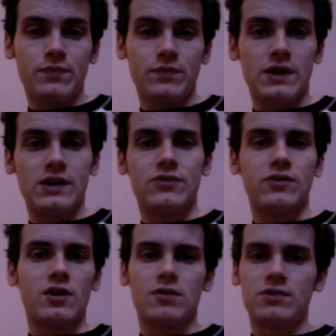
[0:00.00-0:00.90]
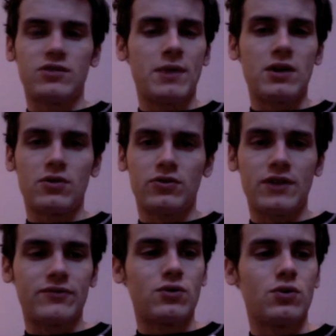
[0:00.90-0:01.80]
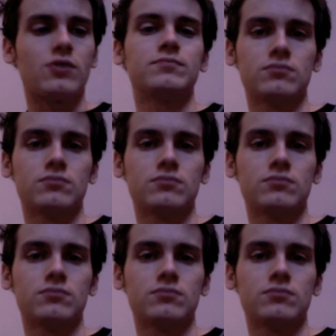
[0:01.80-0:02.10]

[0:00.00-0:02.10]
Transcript: And it's a minor 7 chord.